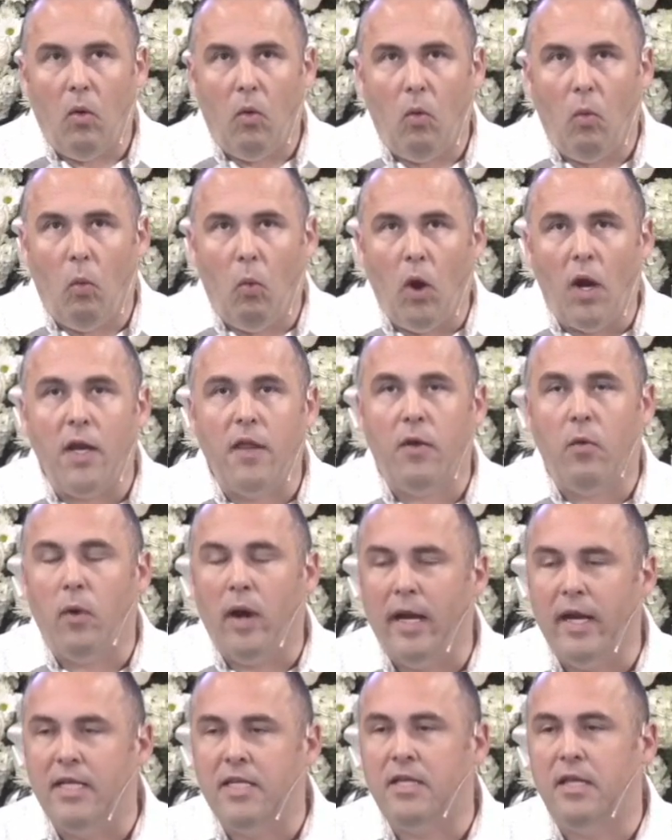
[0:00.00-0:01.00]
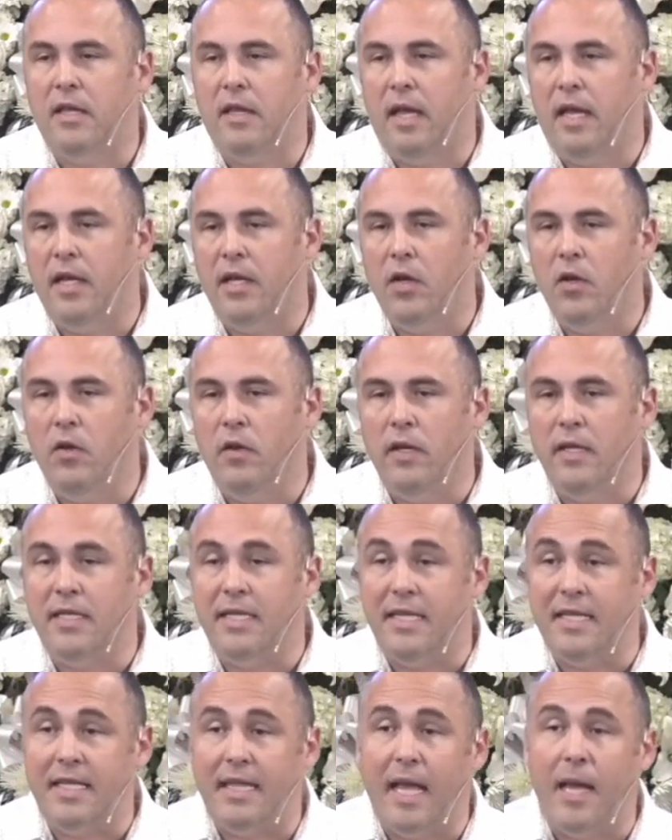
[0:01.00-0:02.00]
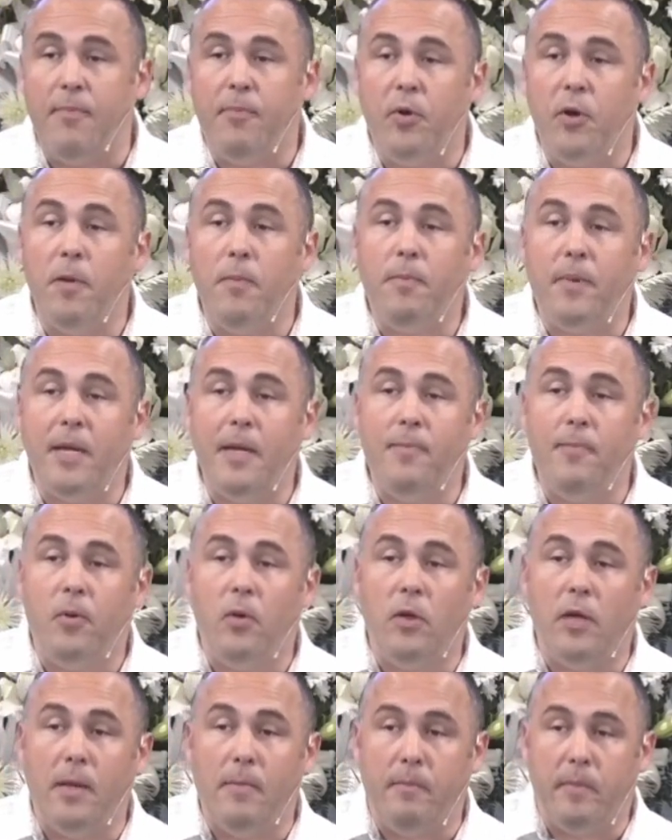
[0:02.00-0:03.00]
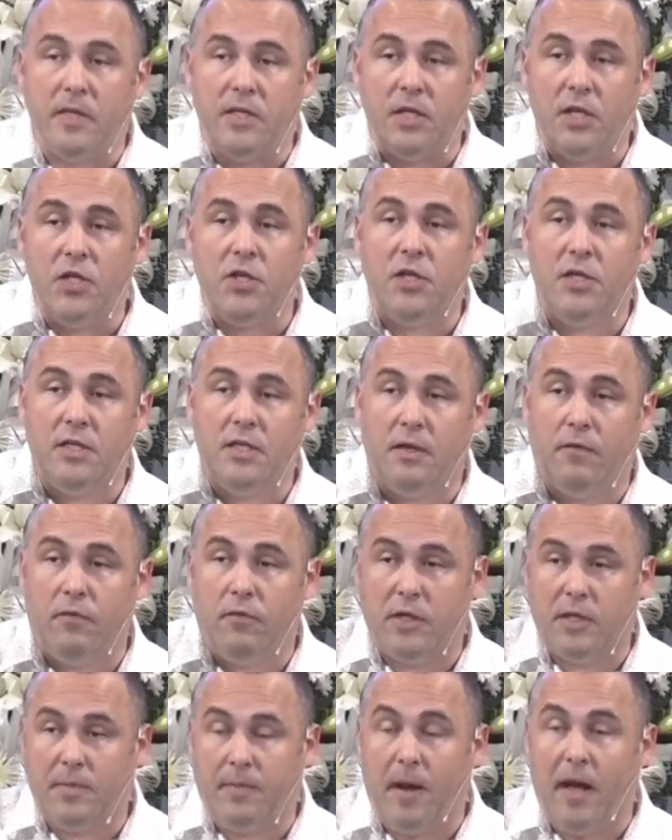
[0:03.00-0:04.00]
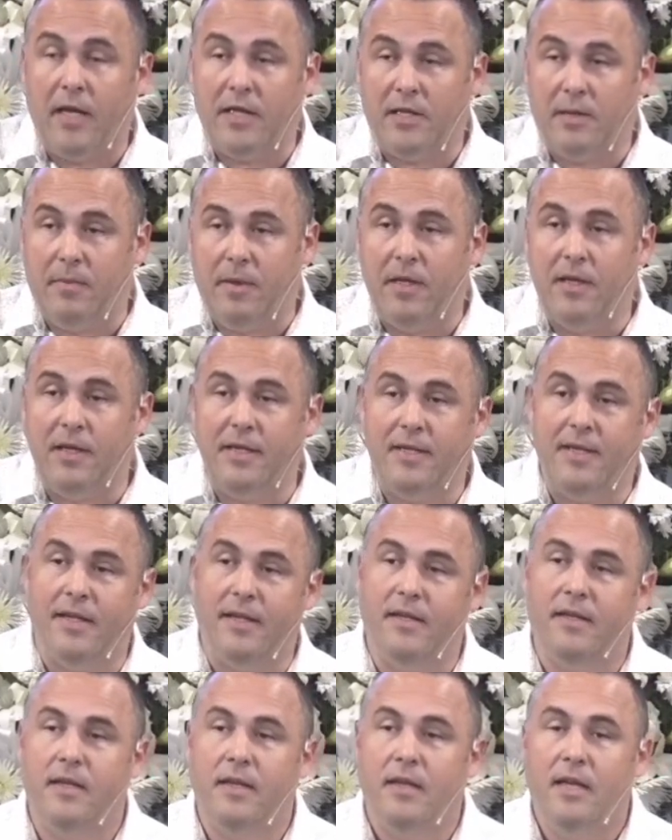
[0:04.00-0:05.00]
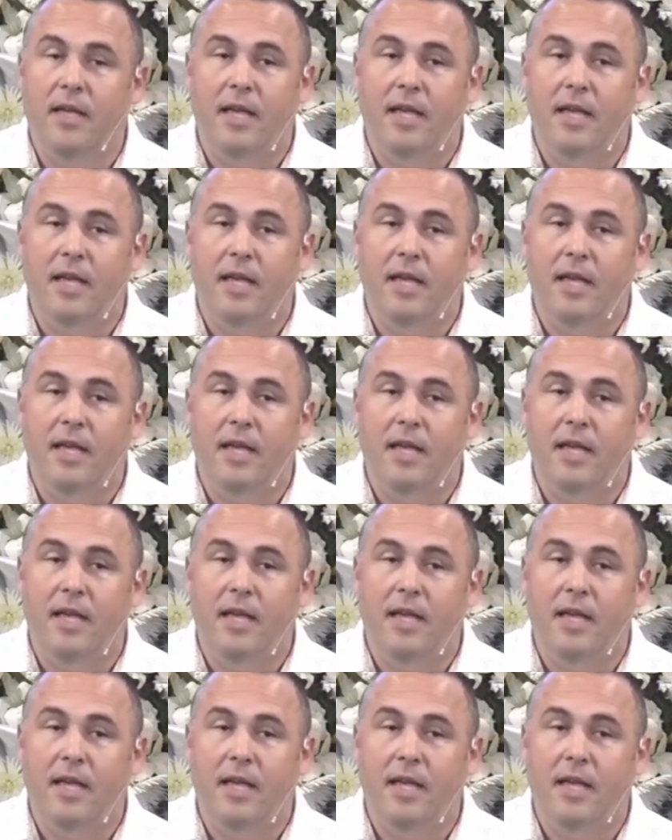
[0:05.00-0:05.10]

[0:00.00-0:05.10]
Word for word: one of the ways that they do this is they put people in positions of responsibility.